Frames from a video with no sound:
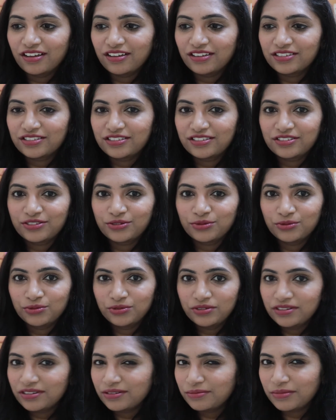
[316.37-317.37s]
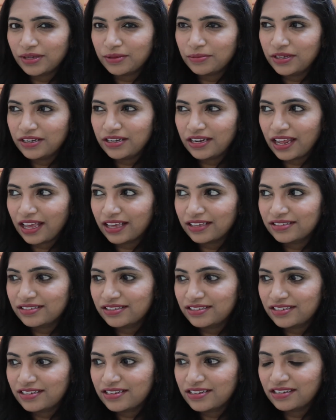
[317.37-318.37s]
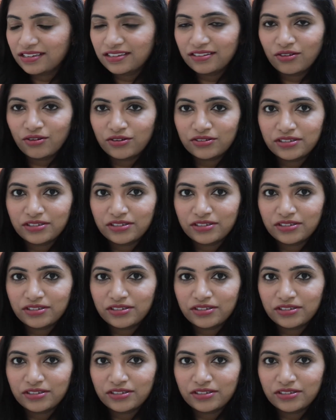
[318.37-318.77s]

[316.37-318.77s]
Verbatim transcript: soon, maybe next or